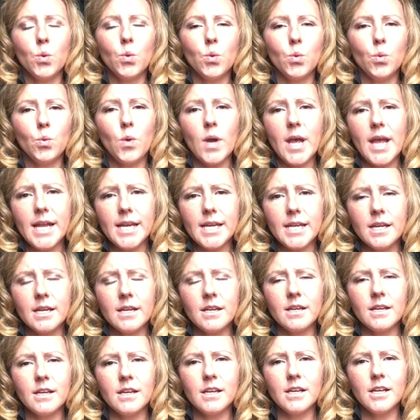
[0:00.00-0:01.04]
When
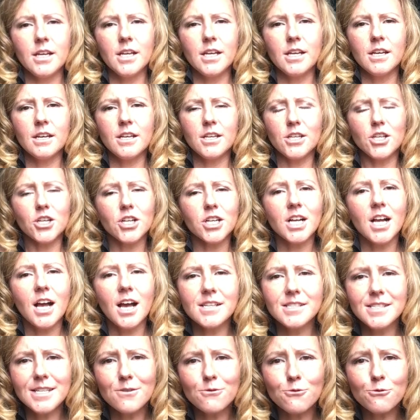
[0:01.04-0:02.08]
your
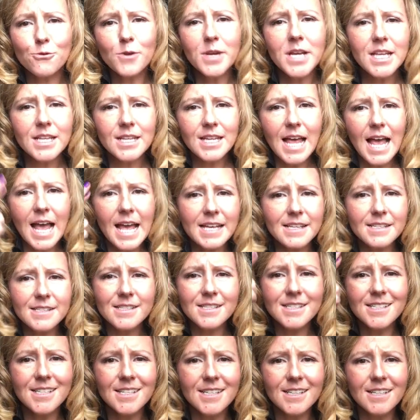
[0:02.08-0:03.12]
cousin
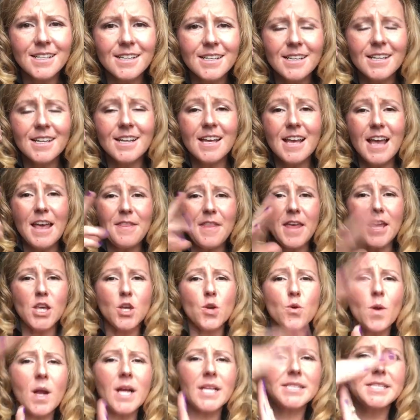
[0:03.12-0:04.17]
realized that
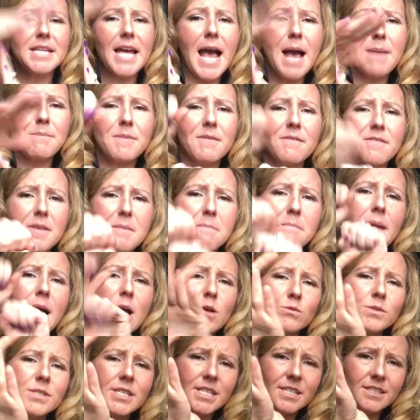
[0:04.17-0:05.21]
you were on top of the
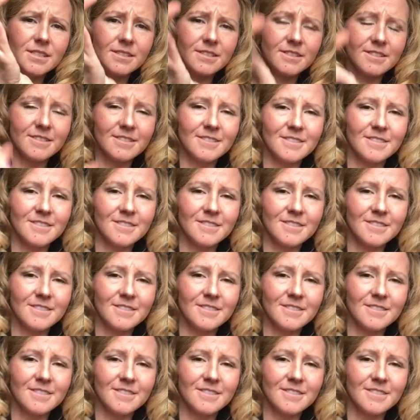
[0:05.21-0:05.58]
mountain,